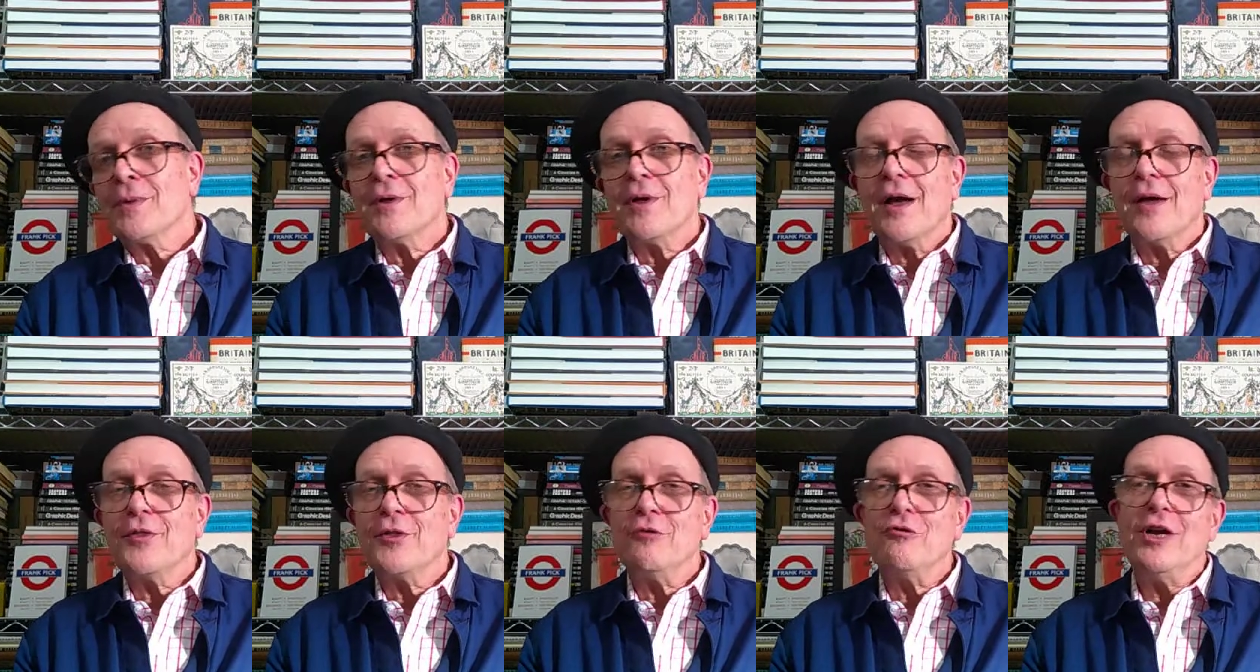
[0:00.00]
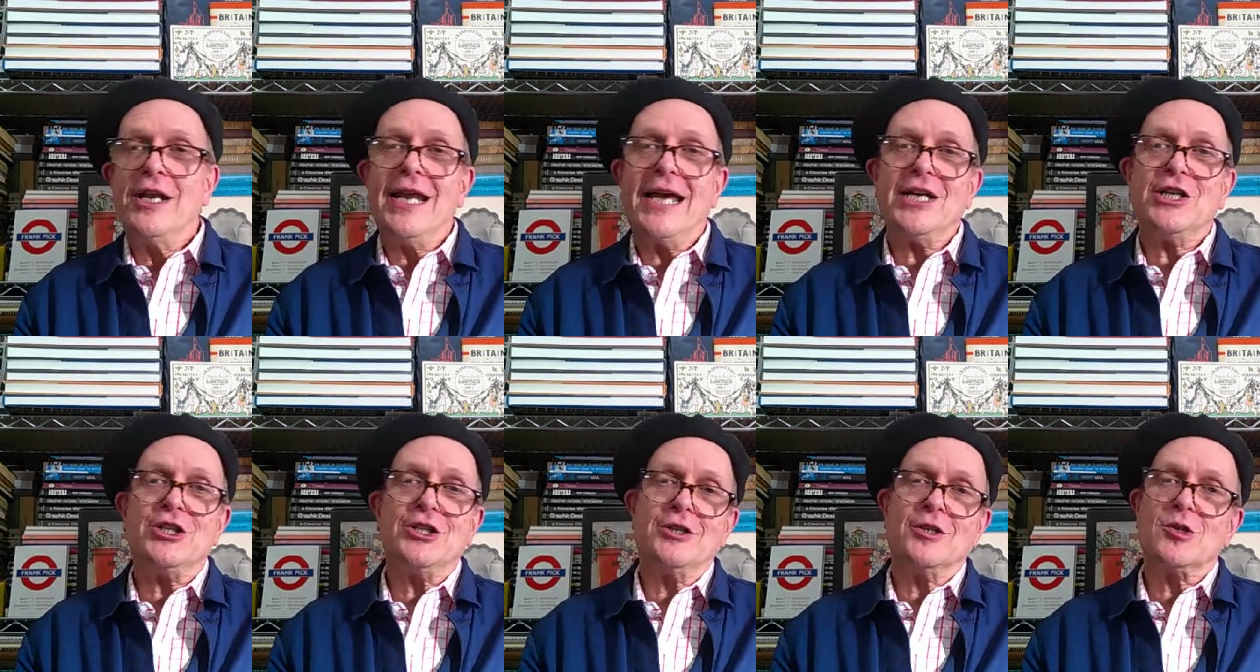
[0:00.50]
the
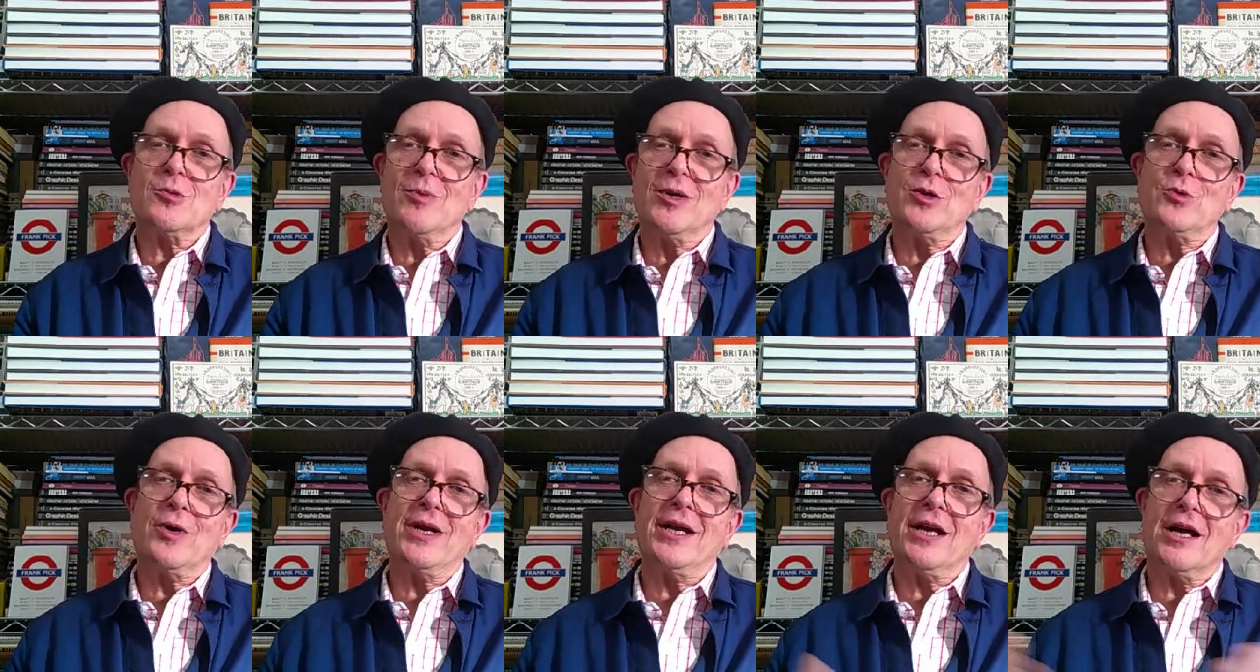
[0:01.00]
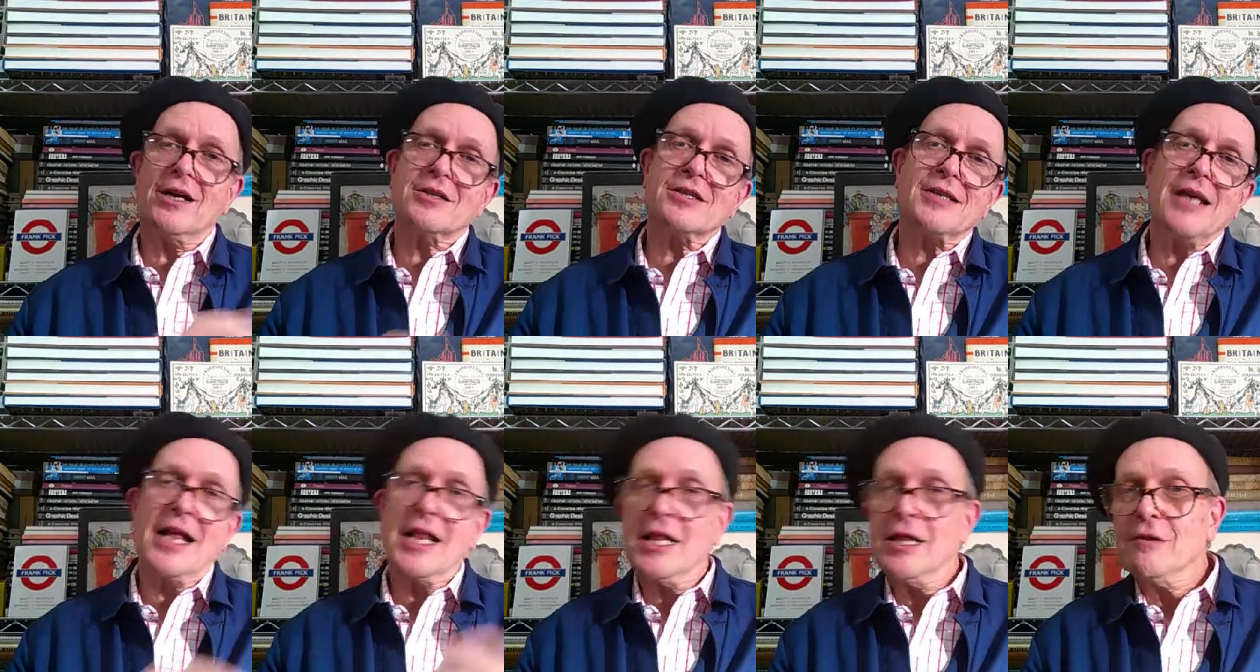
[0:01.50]
relations between
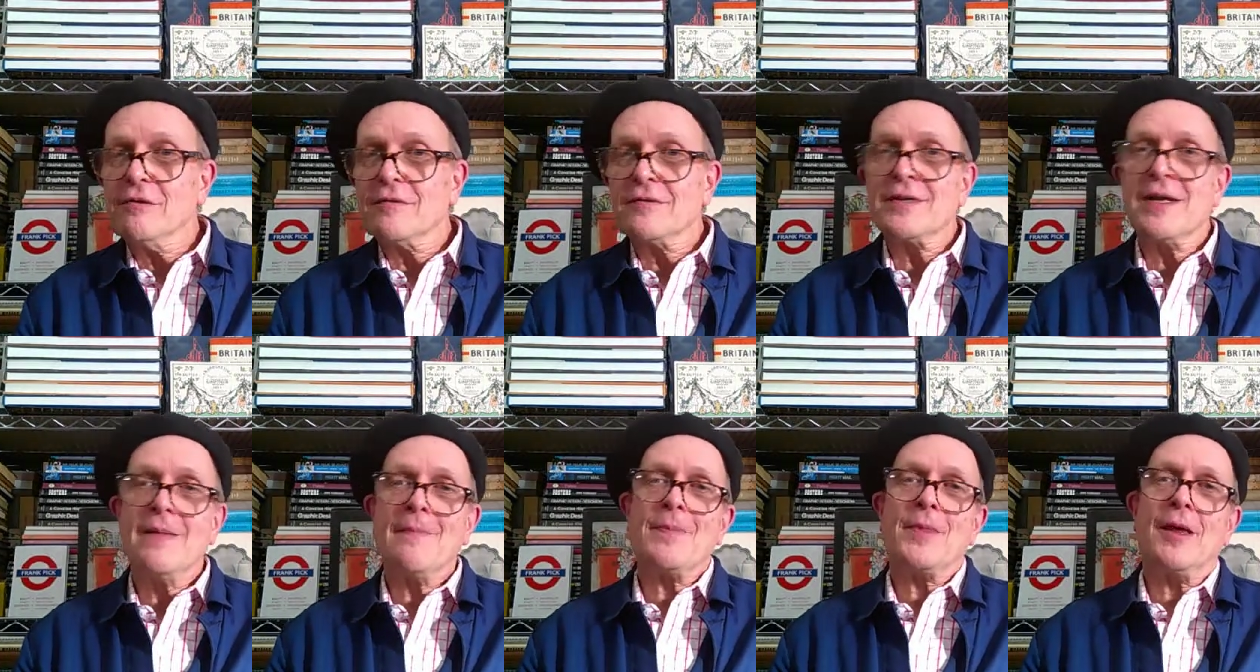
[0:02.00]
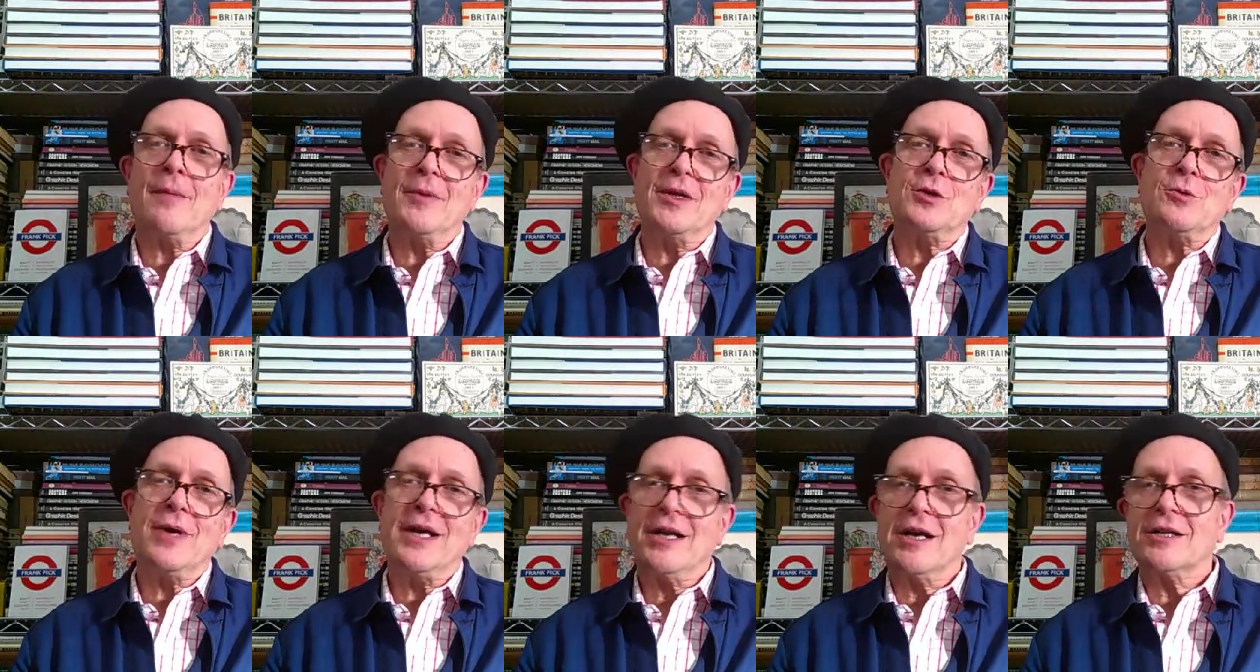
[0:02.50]
ourselves,
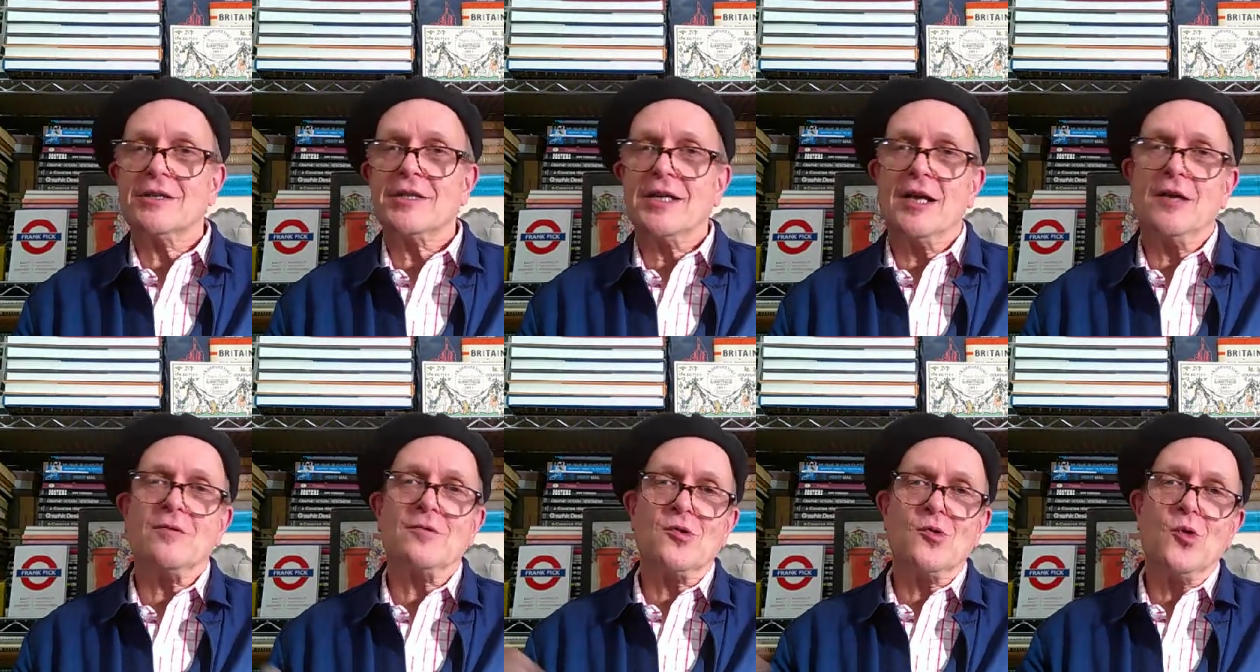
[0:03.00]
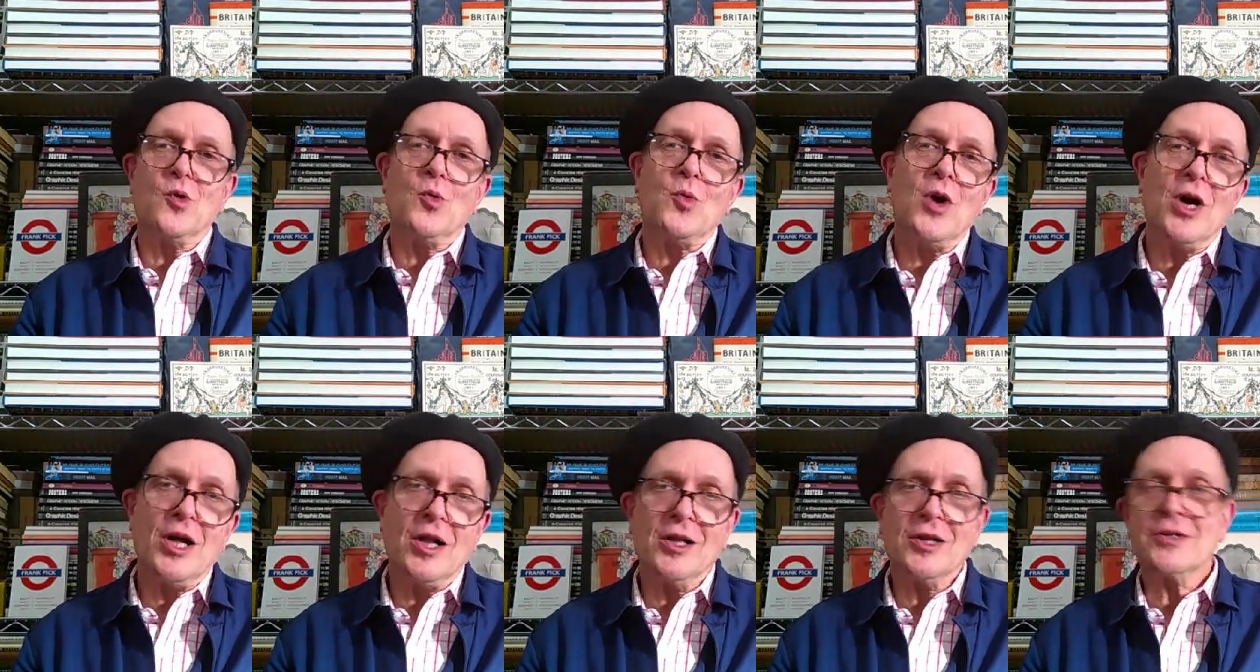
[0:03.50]
between ourselves and the
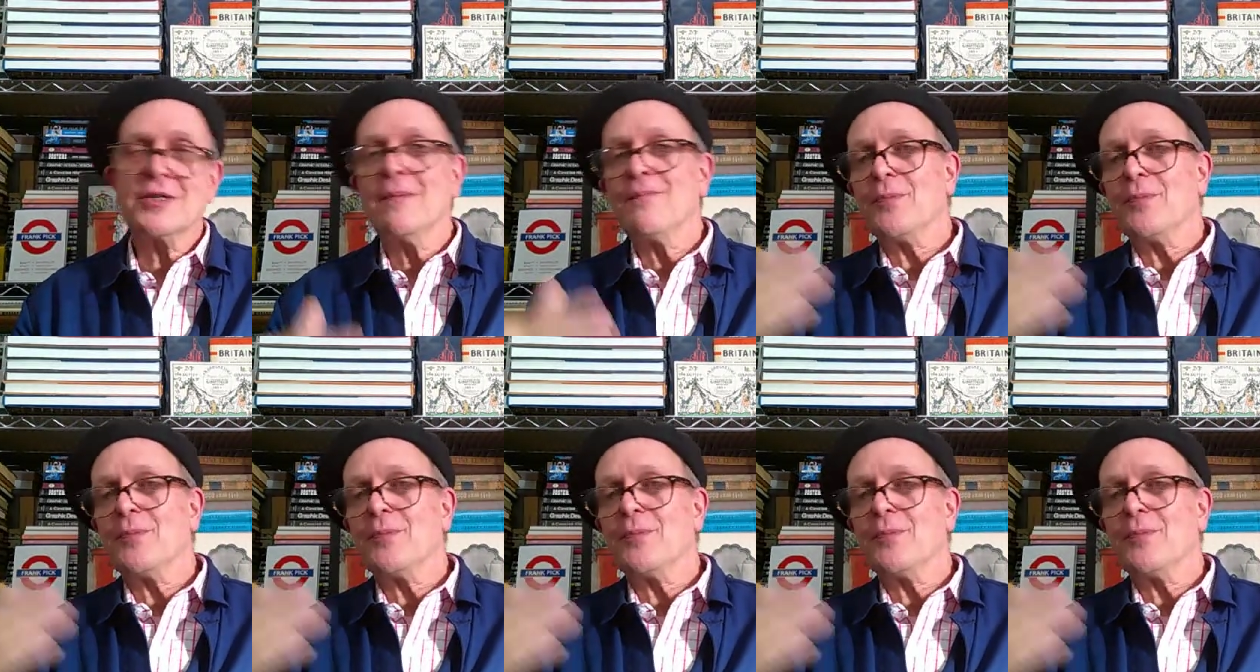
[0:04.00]
world,